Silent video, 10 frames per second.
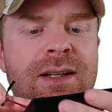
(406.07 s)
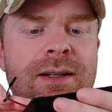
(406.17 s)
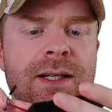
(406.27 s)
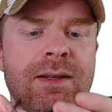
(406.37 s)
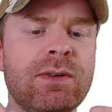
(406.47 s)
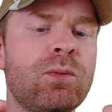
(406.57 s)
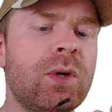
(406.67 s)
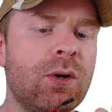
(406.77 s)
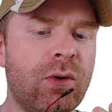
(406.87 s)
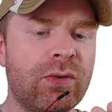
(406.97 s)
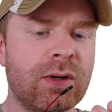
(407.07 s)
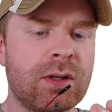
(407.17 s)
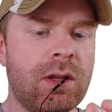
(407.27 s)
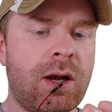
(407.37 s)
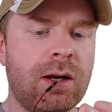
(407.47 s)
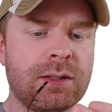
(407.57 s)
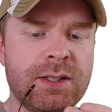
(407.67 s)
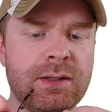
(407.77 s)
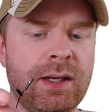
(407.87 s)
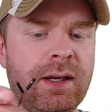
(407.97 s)
even when
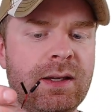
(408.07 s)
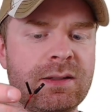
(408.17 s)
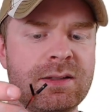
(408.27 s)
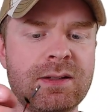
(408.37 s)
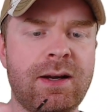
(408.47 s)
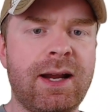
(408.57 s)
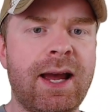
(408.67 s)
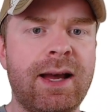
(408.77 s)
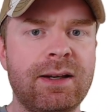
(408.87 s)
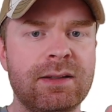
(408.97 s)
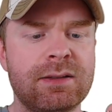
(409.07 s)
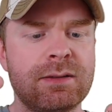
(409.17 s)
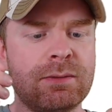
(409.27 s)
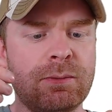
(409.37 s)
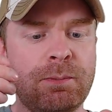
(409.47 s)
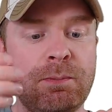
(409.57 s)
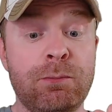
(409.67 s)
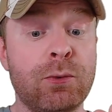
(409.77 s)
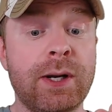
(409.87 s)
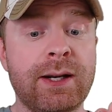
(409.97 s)
overclocked and I had it
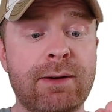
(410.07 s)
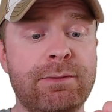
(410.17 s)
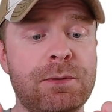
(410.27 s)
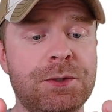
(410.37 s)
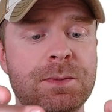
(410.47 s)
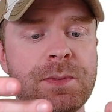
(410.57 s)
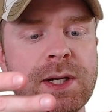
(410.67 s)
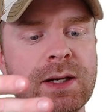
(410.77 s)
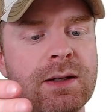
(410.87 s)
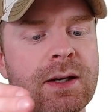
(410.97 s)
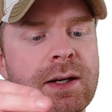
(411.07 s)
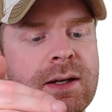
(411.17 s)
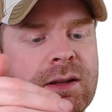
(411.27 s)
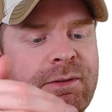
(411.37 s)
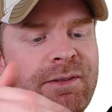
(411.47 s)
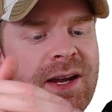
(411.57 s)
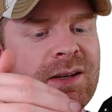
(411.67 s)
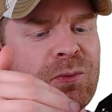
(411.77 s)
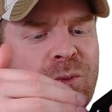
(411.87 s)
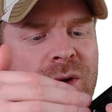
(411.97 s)
running at full speed, the
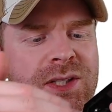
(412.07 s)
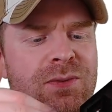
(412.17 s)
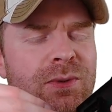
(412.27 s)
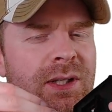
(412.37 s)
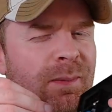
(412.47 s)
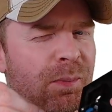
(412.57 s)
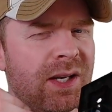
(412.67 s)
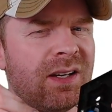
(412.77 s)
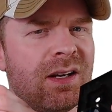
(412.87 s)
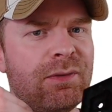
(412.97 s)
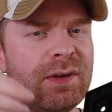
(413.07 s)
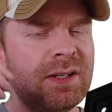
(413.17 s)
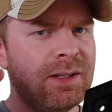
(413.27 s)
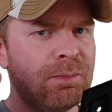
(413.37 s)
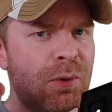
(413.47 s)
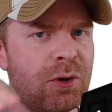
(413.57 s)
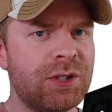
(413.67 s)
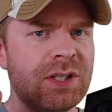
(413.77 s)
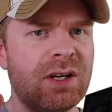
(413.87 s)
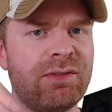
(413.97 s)
fan wasn't really big enough and didn't
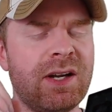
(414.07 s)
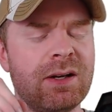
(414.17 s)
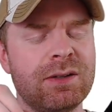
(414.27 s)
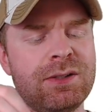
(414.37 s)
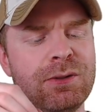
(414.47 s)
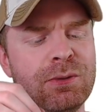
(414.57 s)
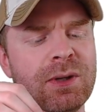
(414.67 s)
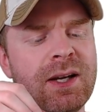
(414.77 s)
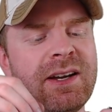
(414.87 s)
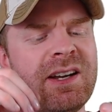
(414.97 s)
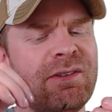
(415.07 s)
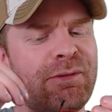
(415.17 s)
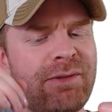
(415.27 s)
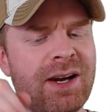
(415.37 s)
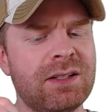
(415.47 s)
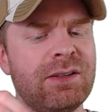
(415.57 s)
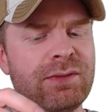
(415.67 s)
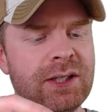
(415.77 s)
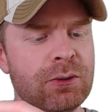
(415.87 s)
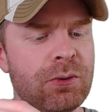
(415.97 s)
push enough air to
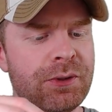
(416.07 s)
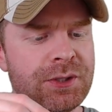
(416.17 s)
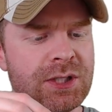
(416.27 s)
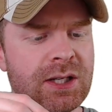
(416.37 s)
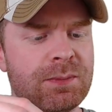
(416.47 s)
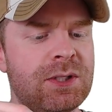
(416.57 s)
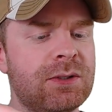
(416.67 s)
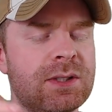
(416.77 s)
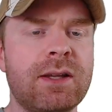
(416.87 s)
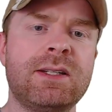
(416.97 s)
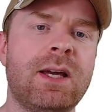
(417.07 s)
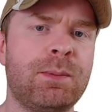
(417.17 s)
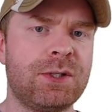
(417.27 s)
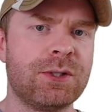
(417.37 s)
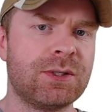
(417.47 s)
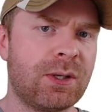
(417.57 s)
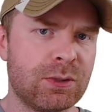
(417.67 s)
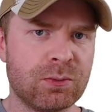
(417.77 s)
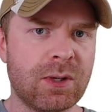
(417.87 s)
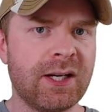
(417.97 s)
effectively cool the chips. You saw the temperatures I
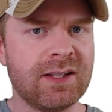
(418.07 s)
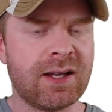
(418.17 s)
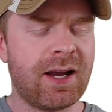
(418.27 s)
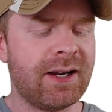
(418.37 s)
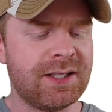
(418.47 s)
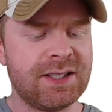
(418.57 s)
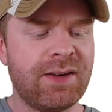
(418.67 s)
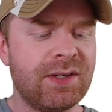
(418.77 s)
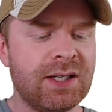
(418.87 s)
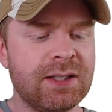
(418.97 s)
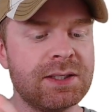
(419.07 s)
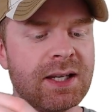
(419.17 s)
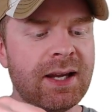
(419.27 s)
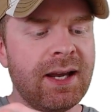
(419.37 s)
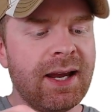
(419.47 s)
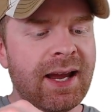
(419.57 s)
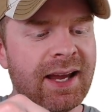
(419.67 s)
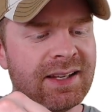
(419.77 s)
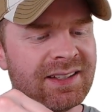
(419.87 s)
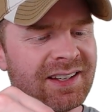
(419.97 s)
was running in the high 70s,
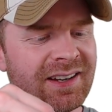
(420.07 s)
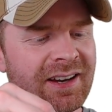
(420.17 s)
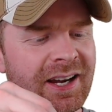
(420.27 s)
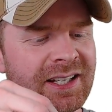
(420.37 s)
and I